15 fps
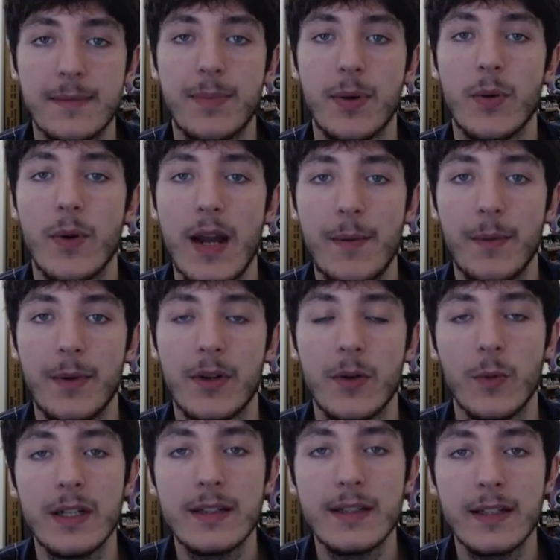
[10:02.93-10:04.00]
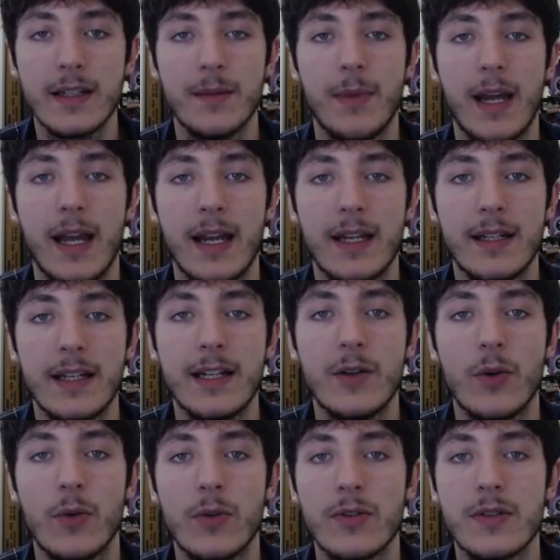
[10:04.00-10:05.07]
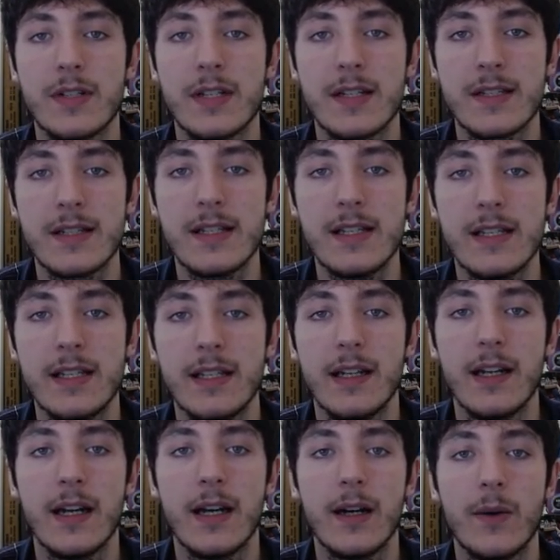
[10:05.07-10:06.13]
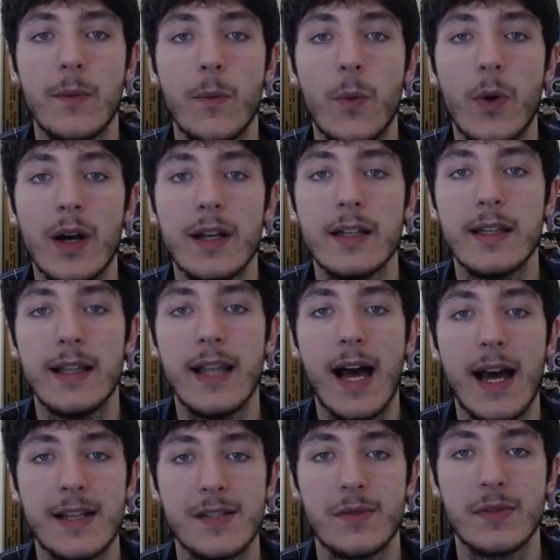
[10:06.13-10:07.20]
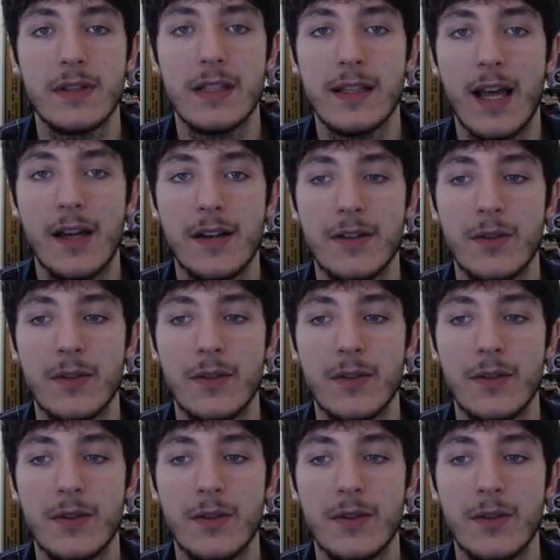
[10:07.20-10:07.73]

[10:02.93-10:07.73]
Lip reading: a parameter with the command in order to see what lies within that